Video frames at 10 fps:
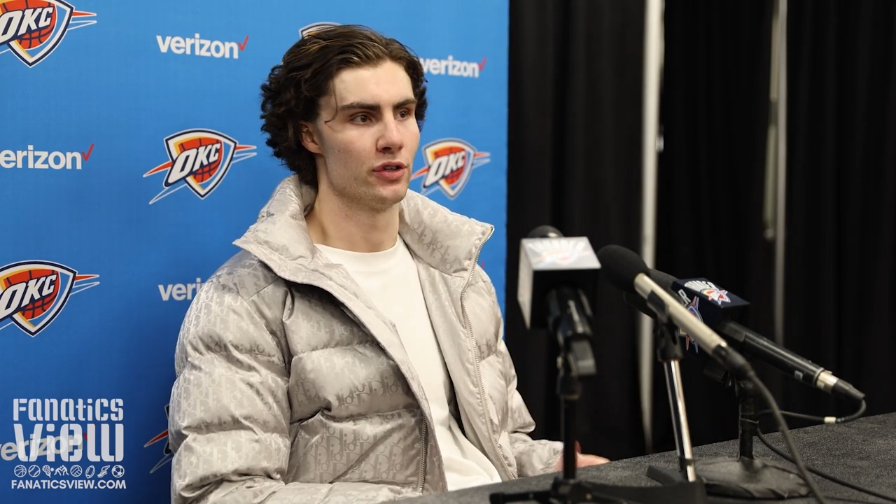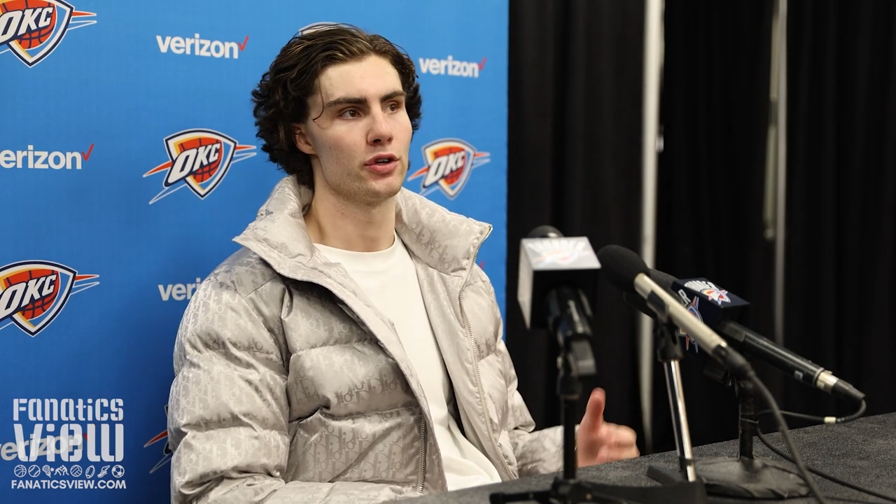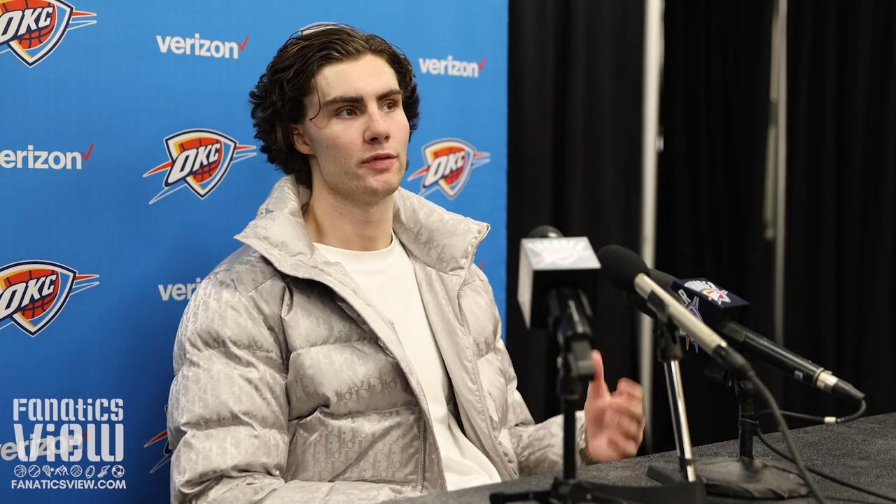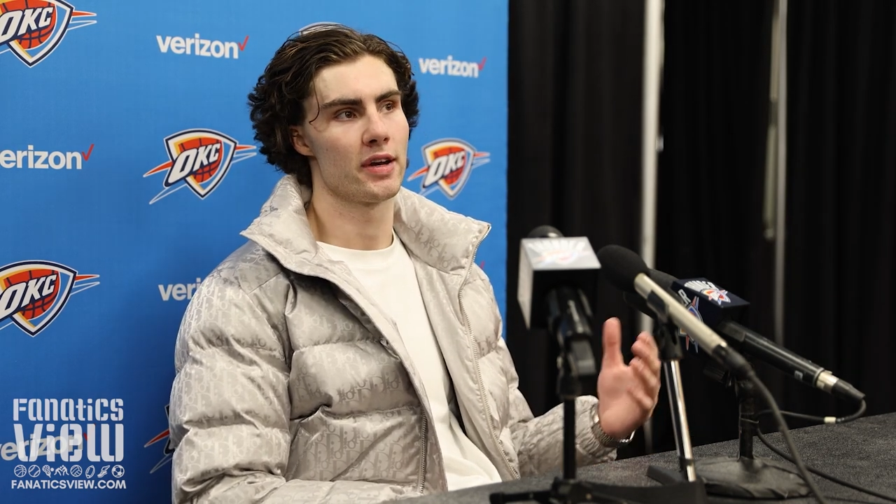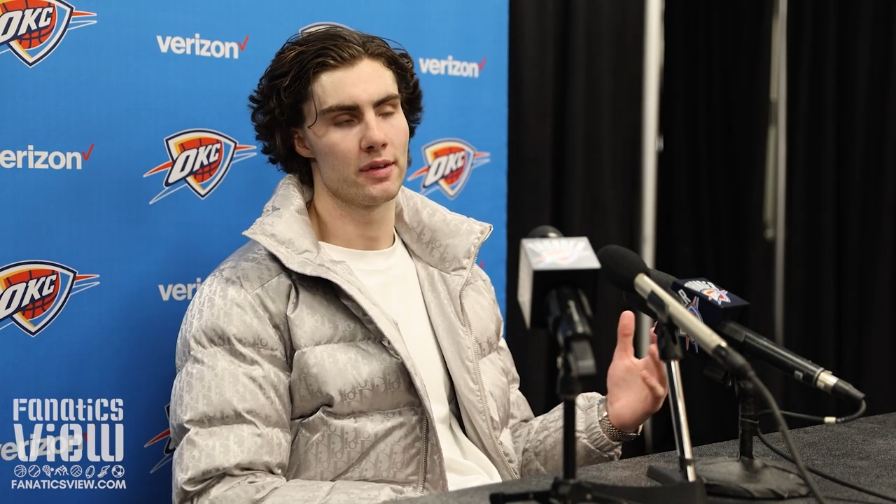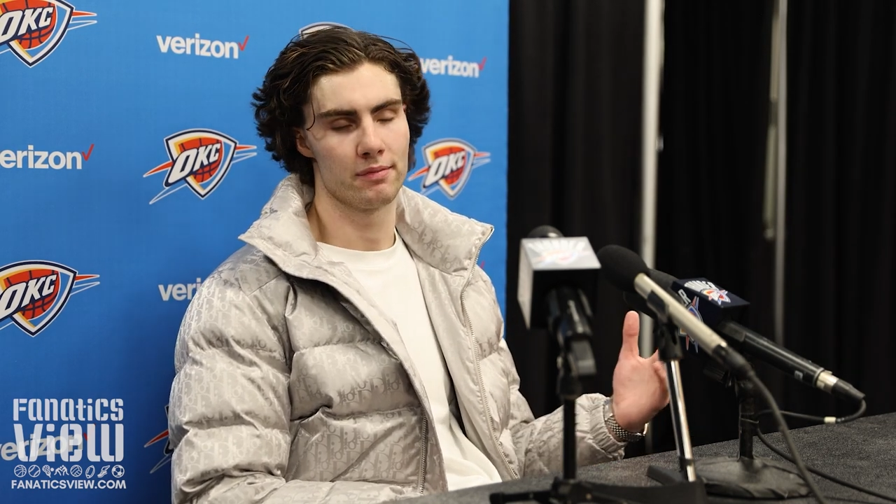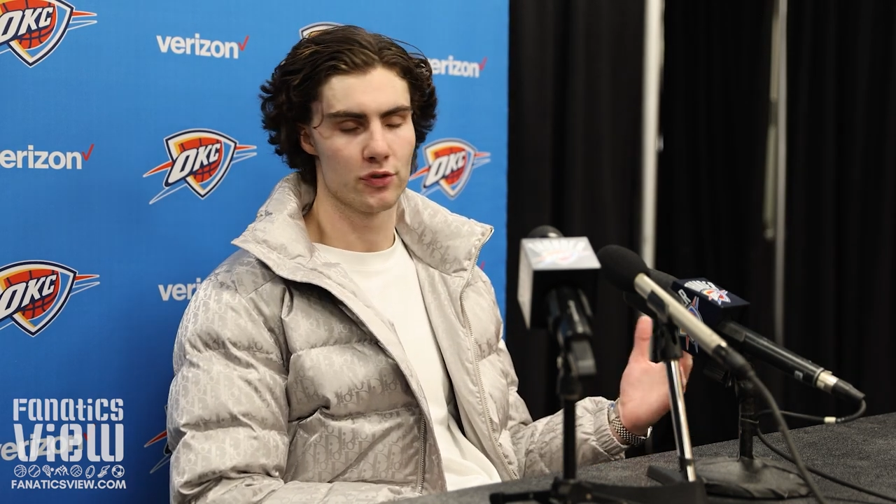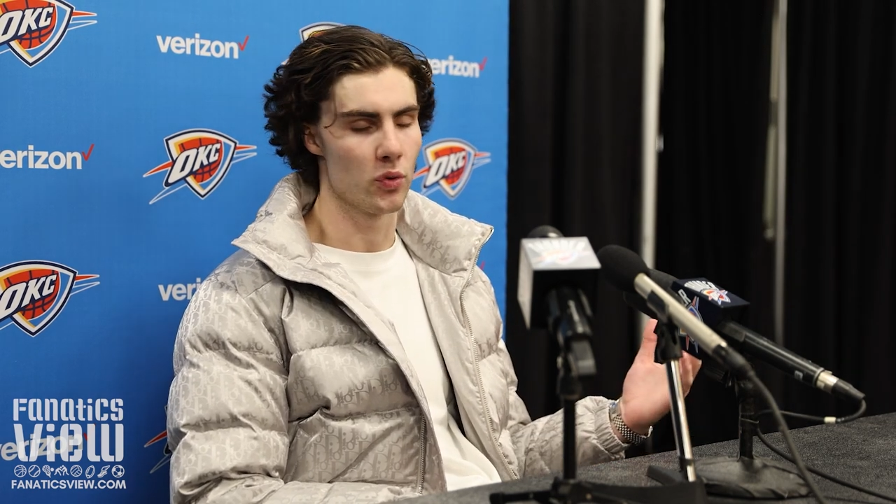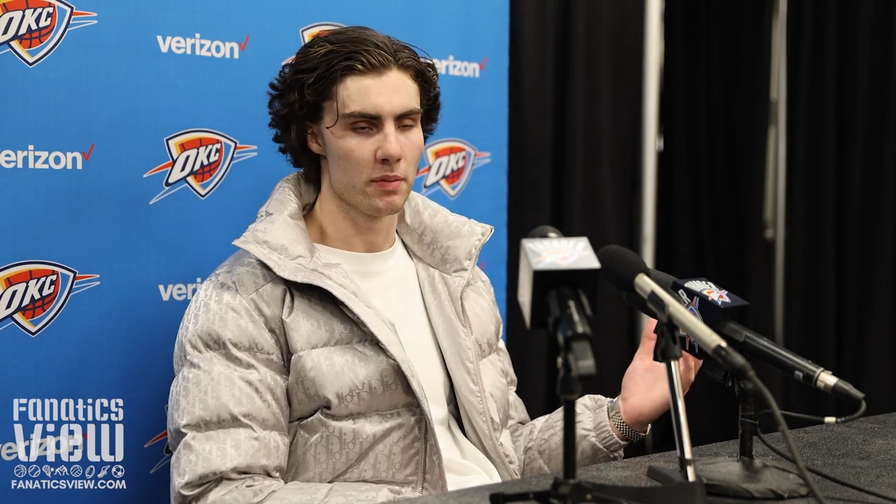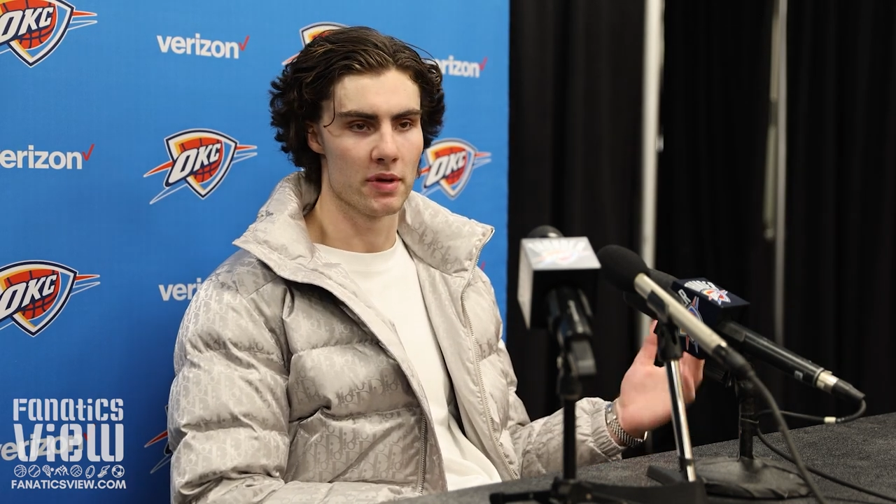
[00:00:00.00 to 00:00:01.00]
You know, you've had a
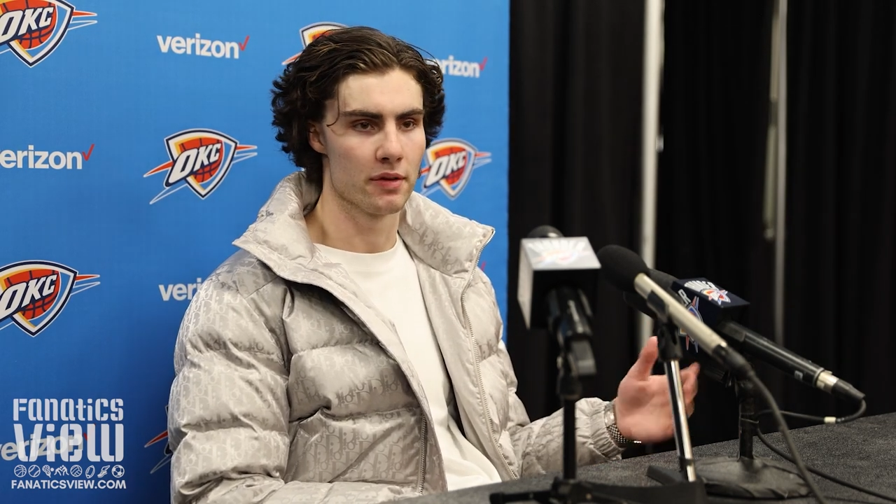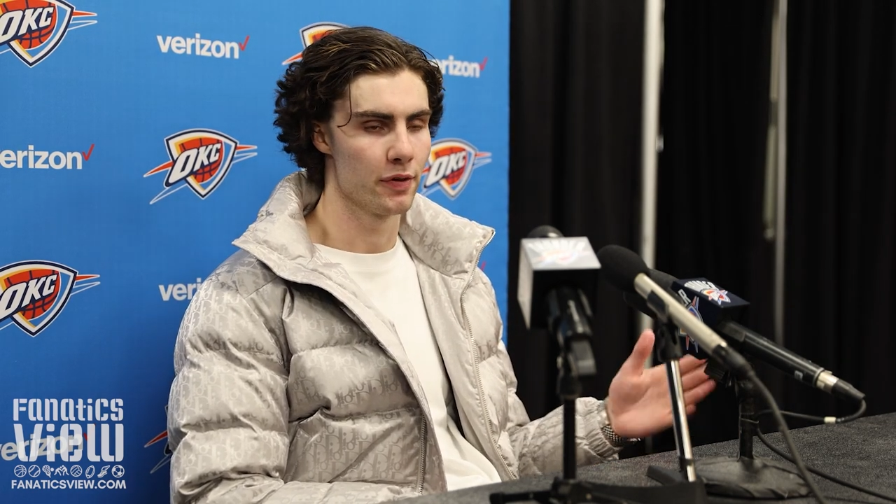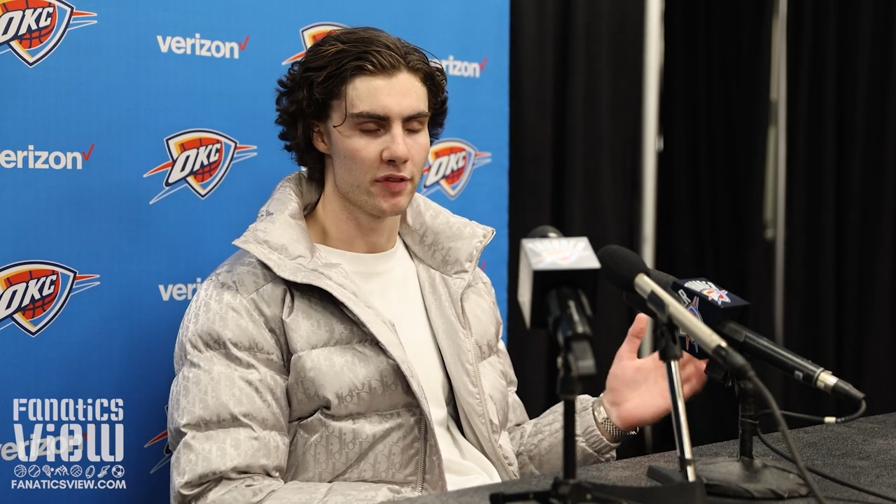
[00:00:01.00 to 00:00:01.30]
20 minute,